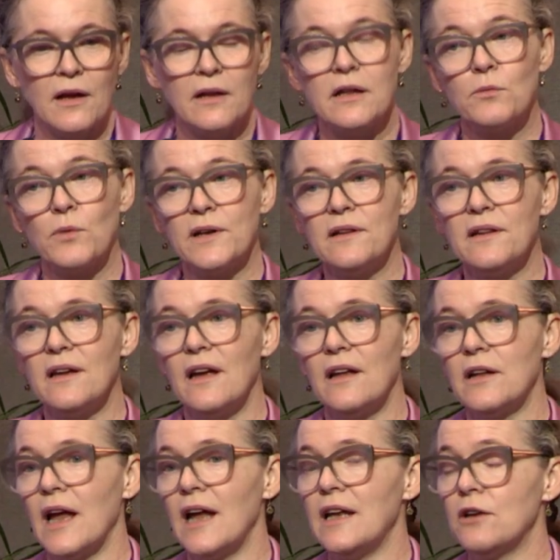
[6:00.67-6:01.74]
So once
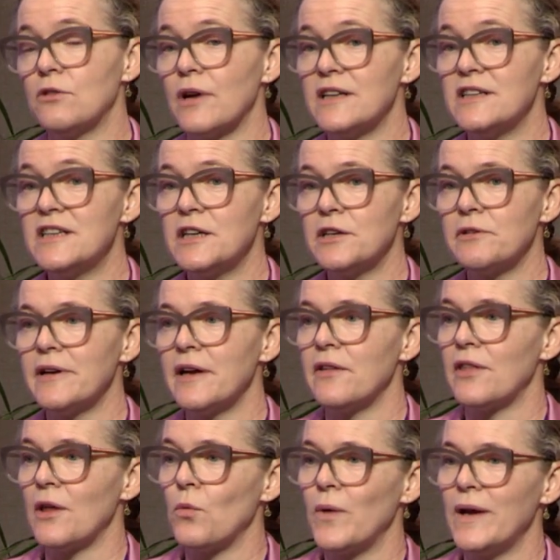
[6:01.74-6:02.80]
again, any criteria
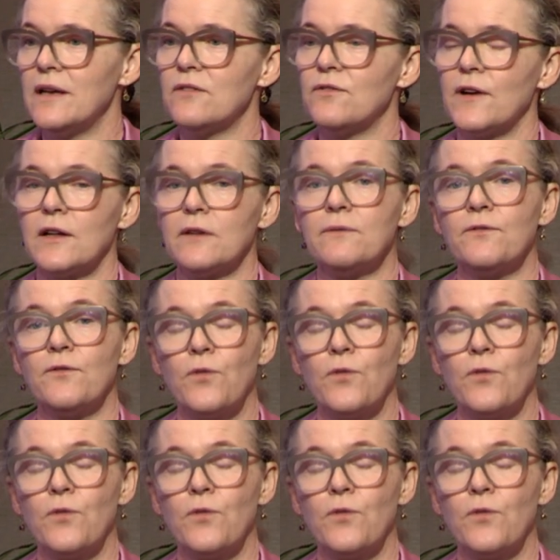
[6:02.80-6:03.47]
that we develop